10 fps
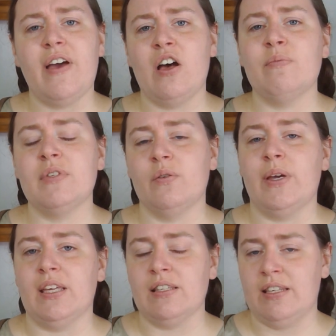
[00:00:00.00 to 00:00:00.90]
helms that
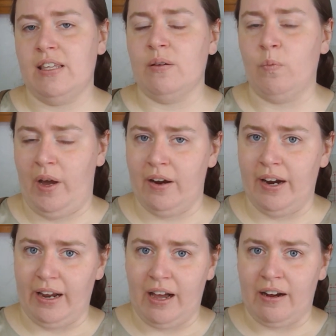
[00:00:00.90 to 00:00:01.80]
we can see them
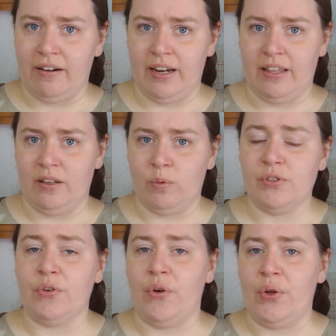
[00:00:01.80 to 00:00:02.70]
wearing are either
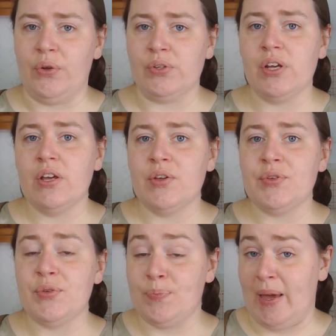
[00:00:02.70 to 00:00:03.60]
what's called
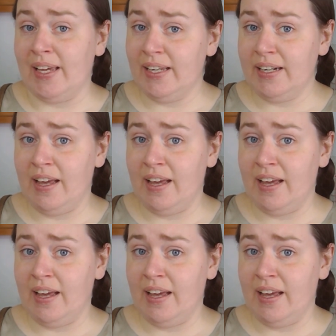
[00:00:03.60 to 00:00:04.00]
Spangen